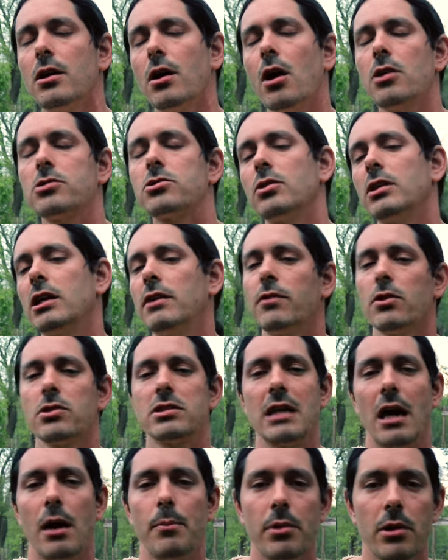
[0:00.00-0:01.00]
also leave those
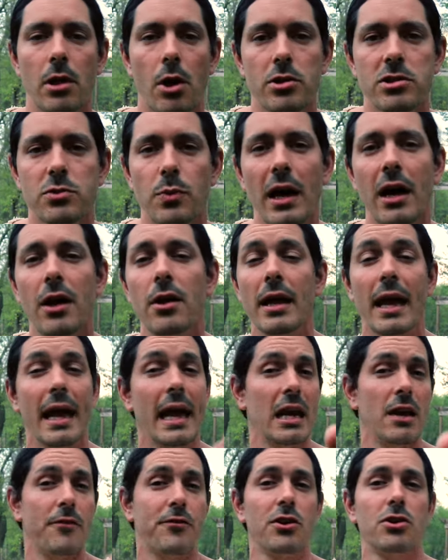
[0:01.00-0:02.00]
down below as well.
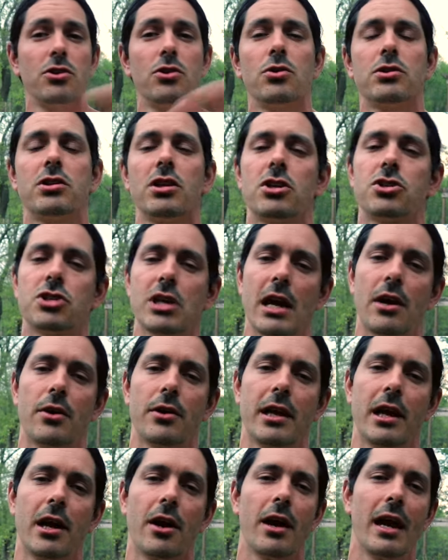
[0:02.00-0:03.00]
And if you're new to the channel
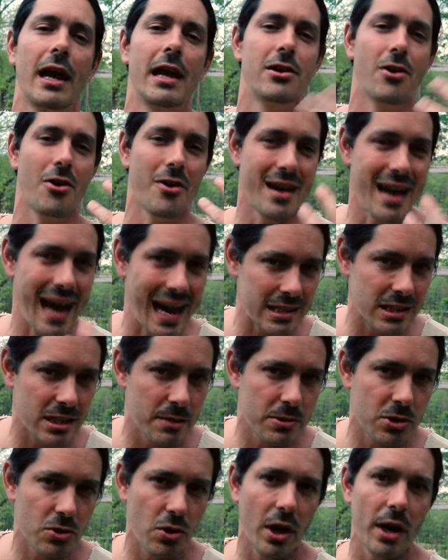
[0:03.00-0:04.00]
here and you're not
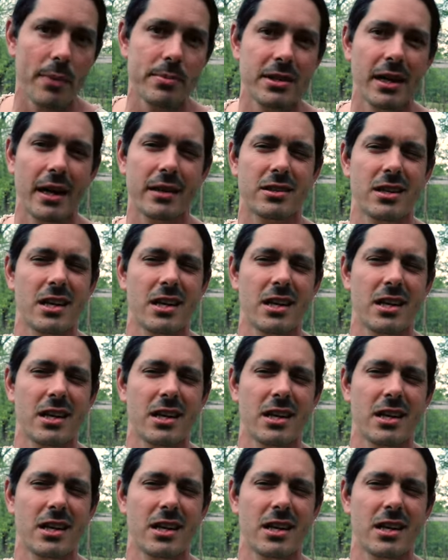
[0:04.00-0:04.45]
subscribed yet,